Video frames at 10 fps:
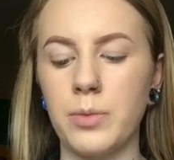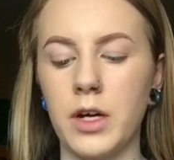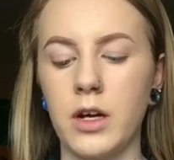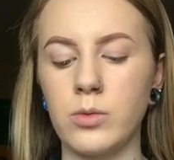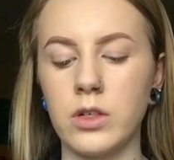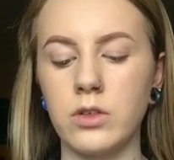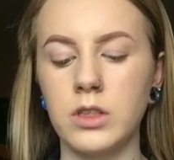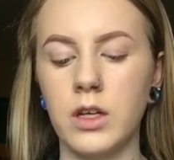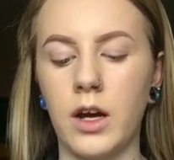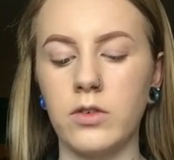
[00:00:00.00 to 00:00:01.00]
out my
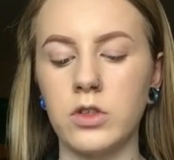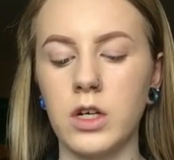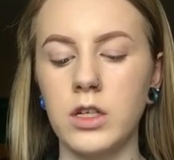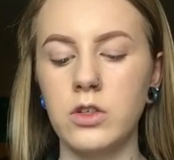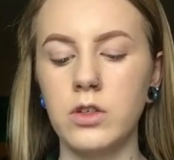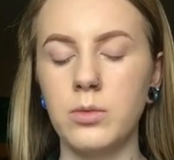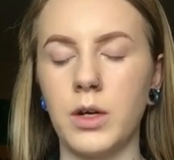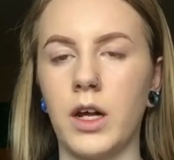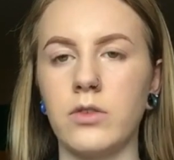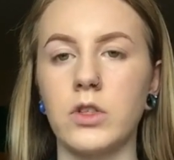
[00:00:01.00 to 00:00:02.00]
eyebrows after I do them,
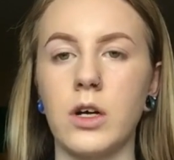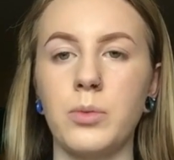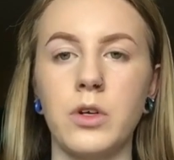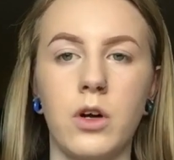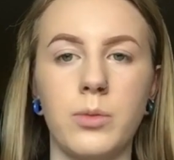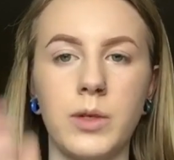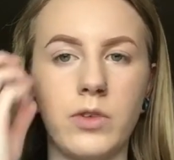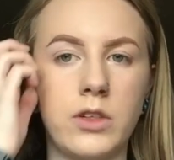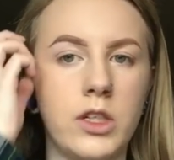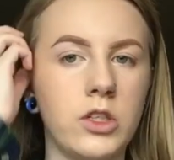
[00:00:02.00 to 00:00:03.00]
or after I put all my
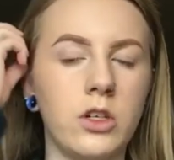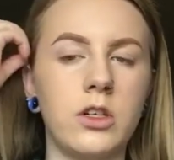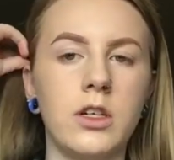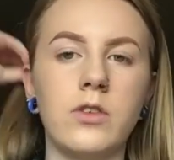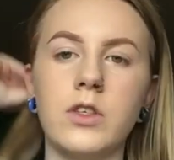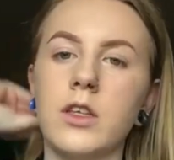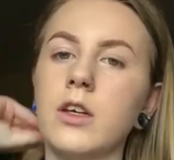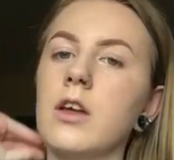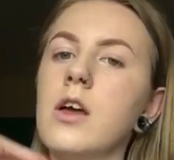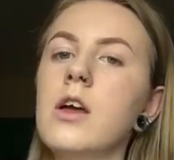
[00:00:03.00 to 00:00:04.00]
foundation on and
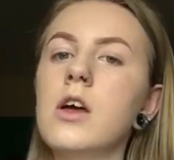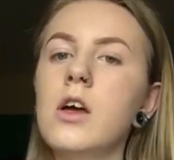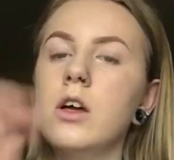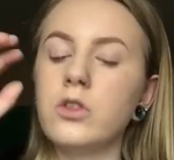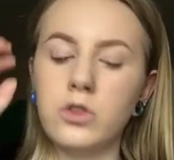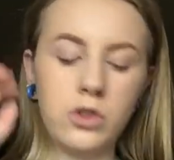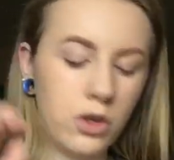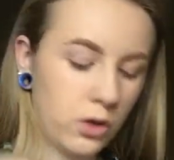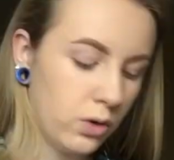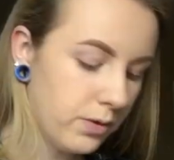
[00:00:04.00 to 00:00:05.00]
everything.
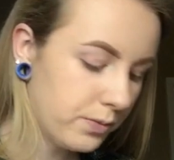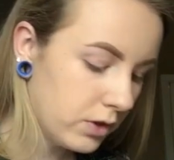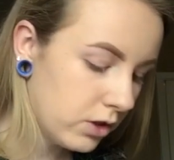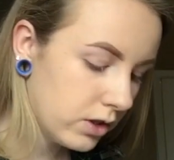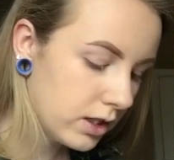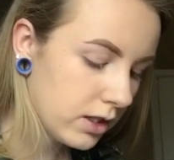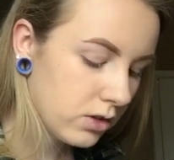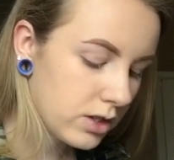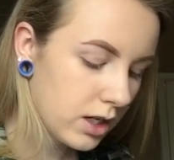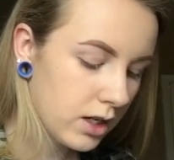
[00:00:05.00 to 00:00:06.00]
So you could
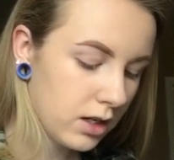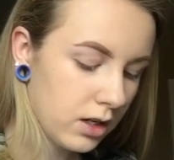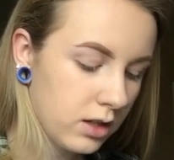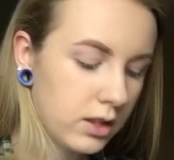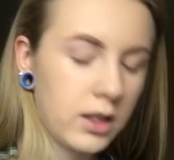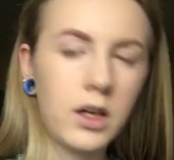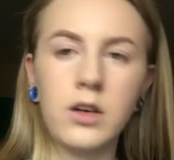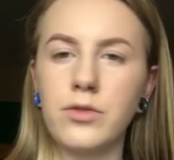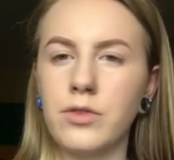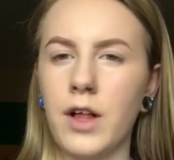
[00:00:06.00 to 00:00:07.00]
either take like
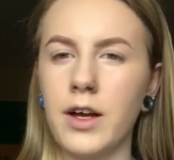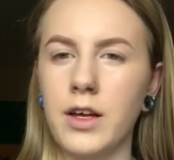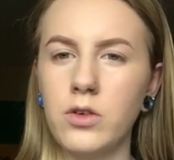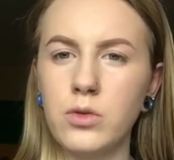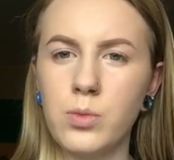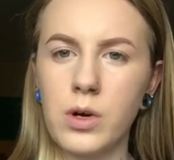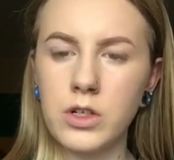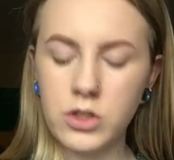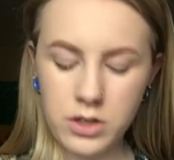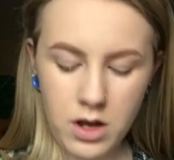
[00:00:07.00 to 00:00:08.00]
a flat angled
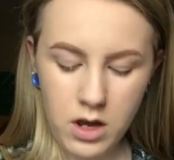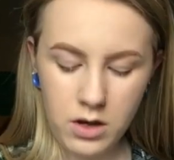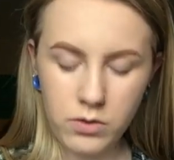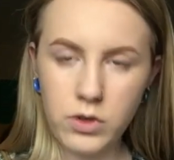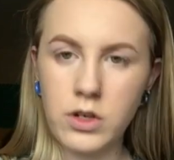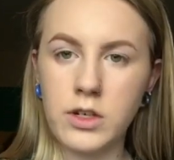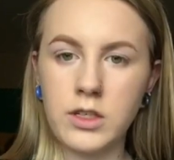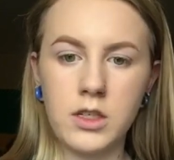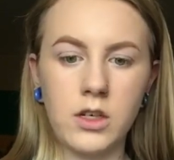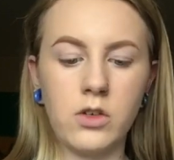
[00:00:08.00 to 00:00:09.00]
brush for your
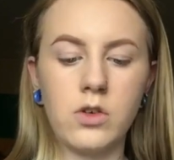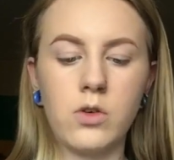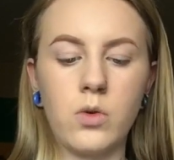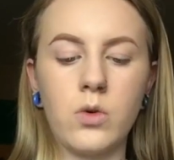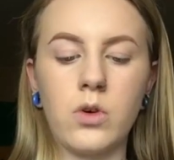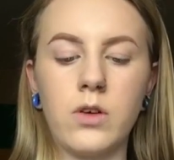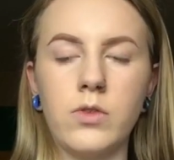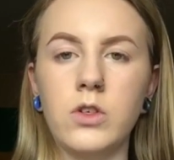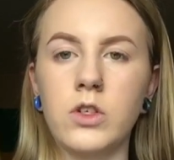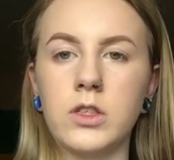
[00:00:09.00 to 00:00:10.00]
concealer, or
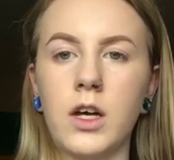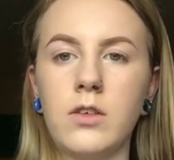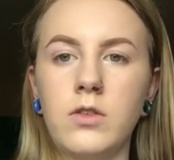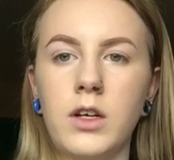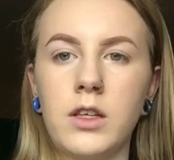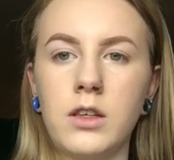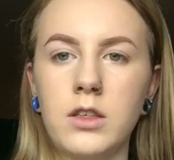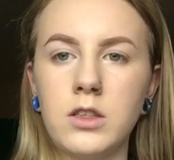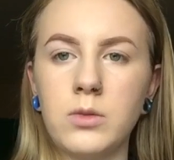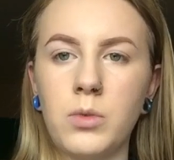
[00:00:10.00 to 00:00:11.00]
if you just have like
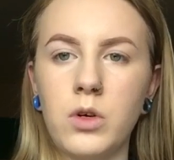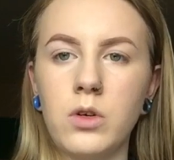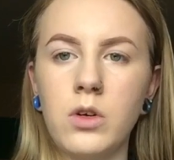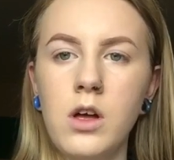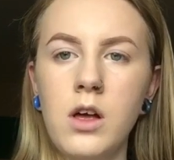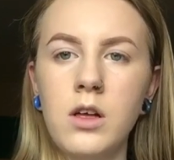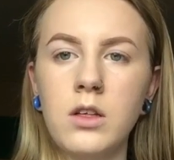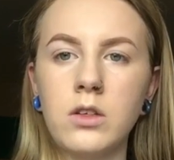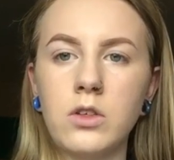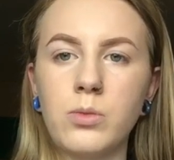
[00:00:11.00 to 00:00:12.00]
this small
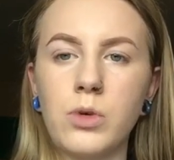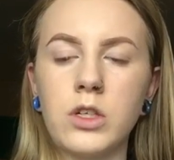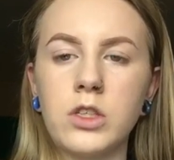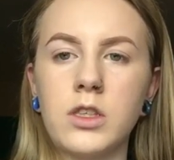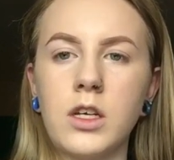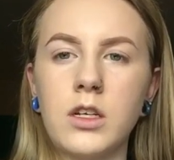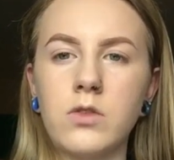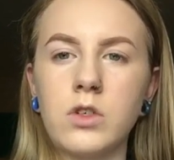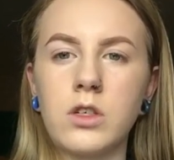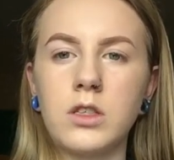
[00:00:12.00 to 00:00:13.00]
little brush at the end
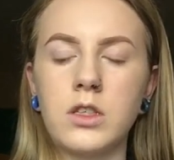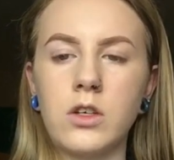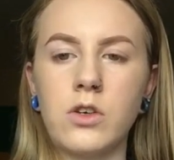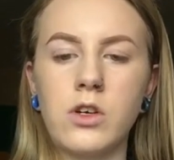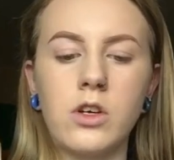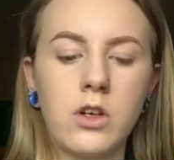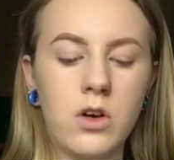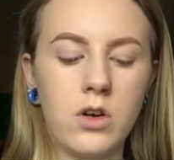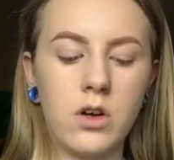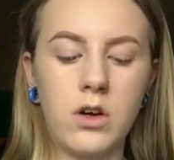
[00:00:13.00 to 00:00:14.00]
of your concealer, you
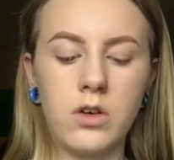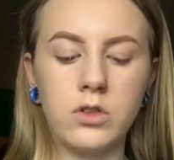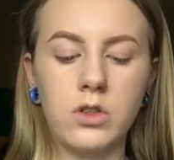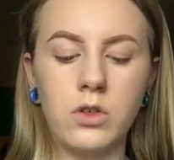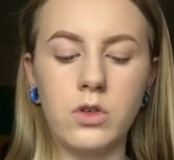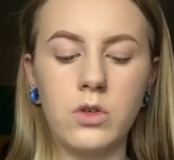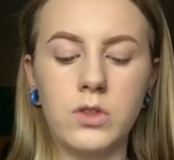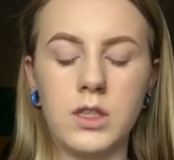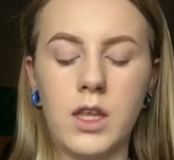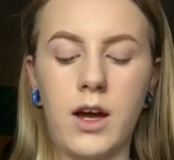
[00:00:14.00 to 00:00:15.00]
can also
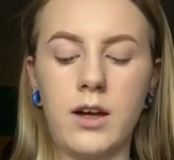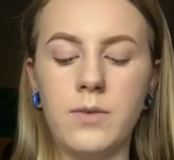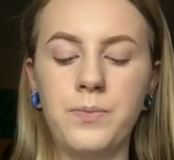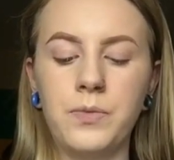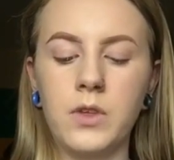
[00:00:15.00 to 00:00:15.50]
use that.